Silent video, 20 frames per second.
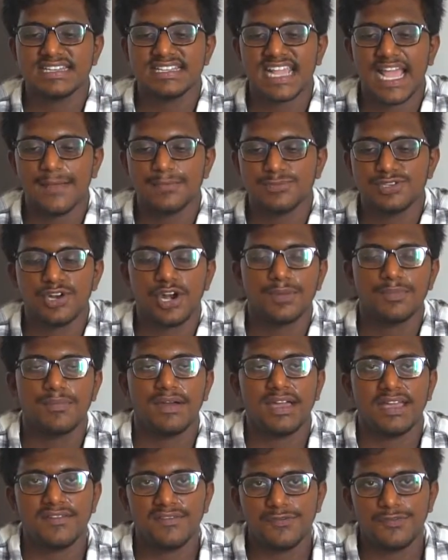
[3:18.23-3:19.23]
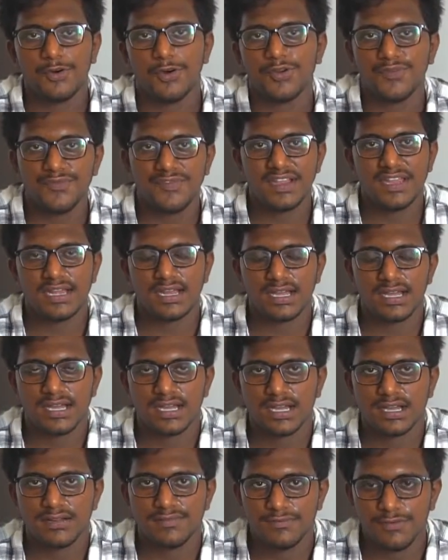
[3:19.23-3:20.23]
capture on my phone
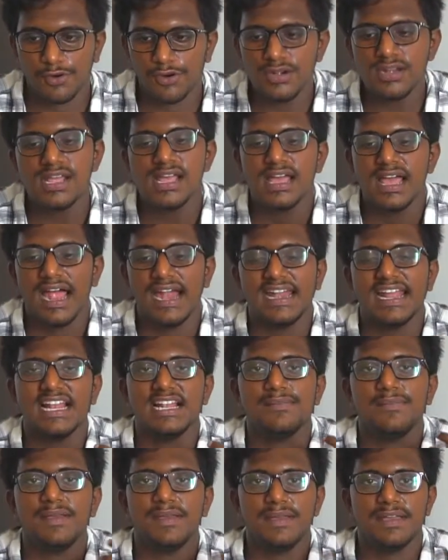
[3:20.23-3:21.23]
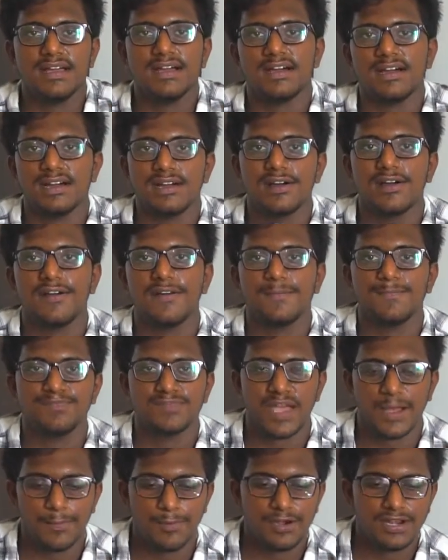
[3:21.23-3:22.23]
and I'll be
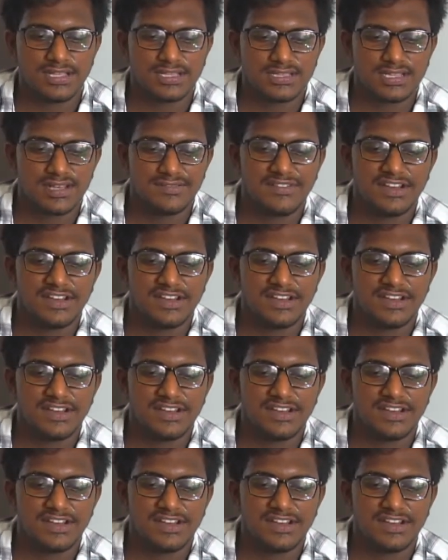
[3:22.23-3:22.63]
uploading the